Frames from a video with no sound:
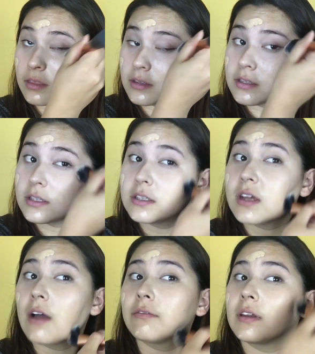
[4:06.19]
this is
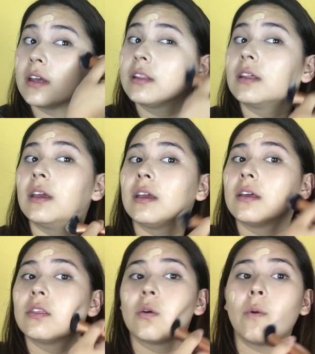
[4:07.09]

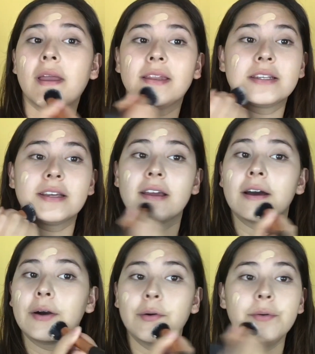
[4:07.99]
definitely the way to
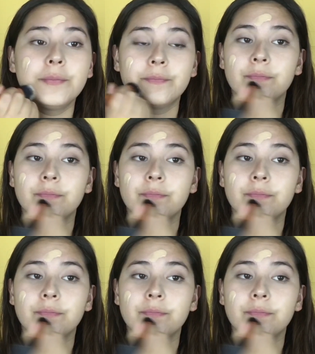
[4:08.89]
go.